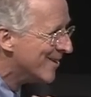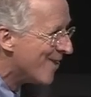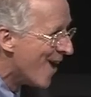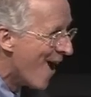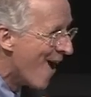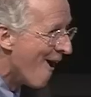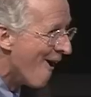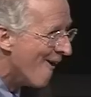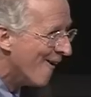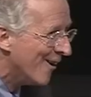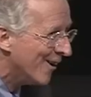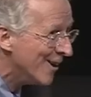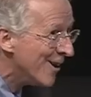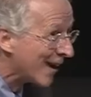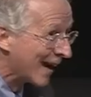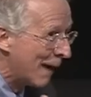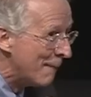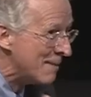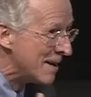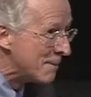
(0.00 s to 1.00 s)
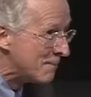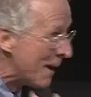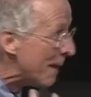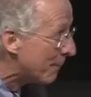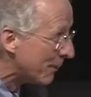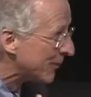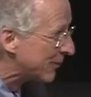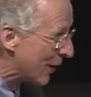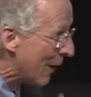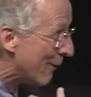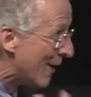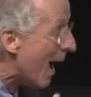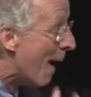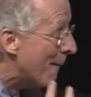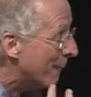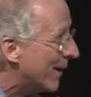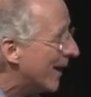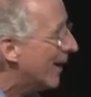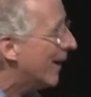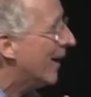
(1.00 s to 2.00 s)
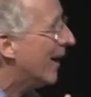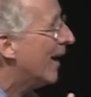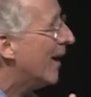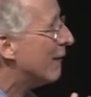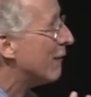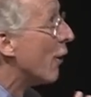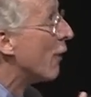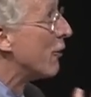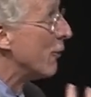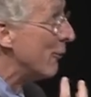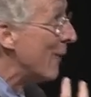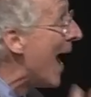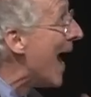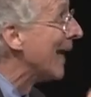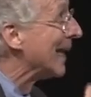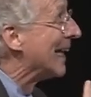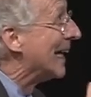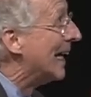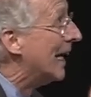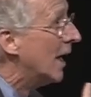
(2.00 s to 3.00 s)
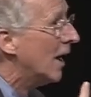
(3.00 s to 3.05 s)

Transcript: Oh, look how many people showed up for the rally.